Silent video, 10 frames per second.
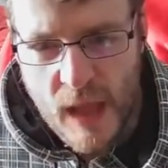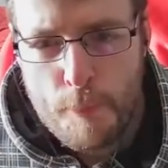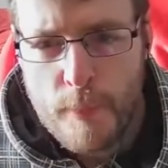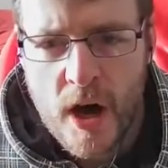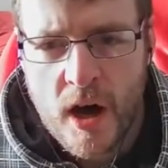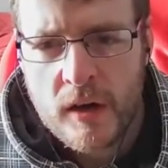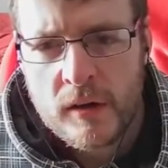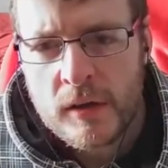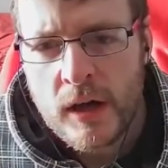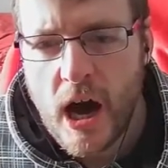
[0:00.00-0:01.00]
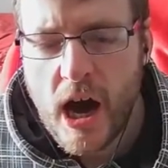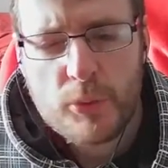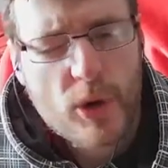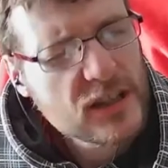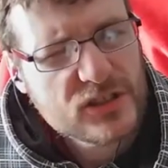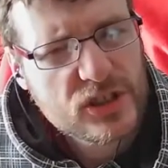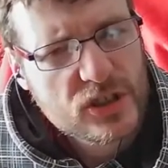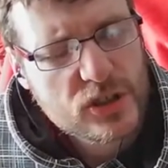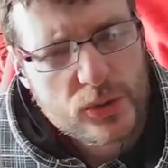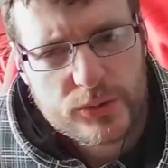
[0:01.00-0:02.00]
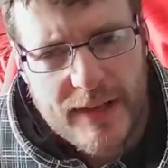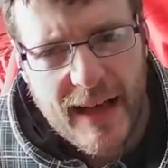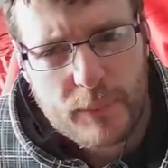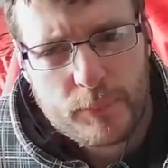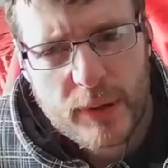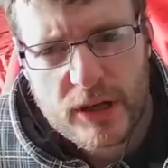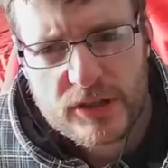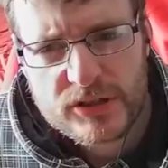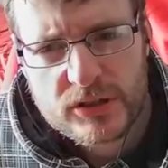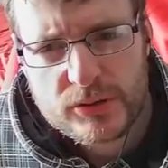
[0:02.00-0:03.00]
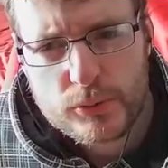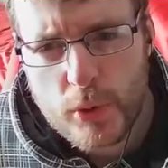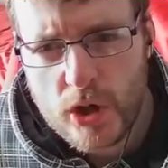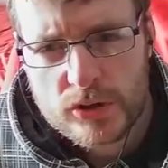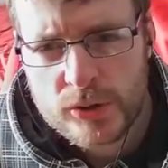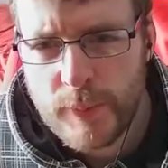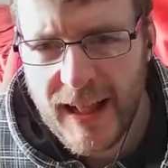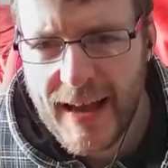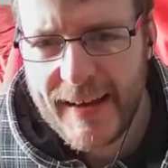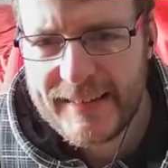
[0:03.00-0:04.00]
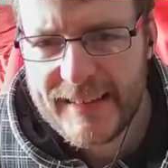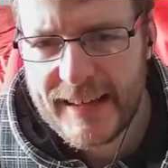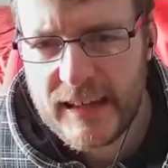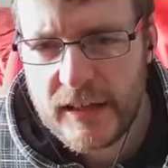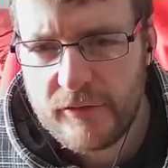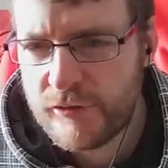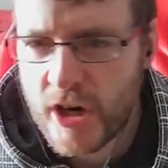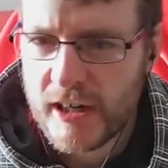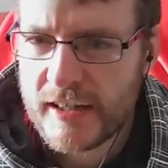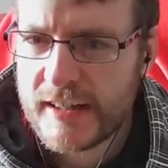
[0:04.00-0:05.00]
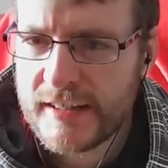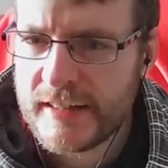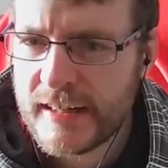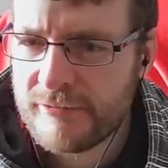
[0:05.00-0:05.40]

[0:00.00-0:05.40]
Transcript: But I wonder who that person was playing the violin.